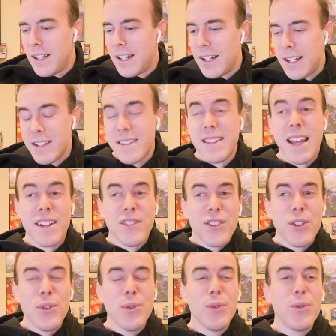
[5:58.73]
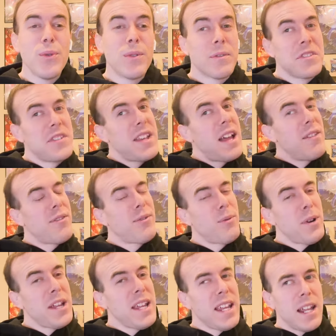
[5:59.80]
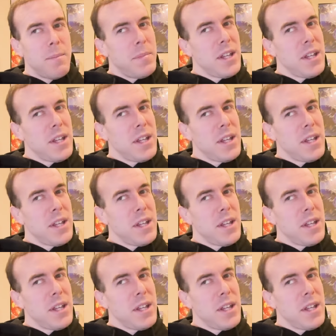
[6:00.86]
uh, set two, set three, and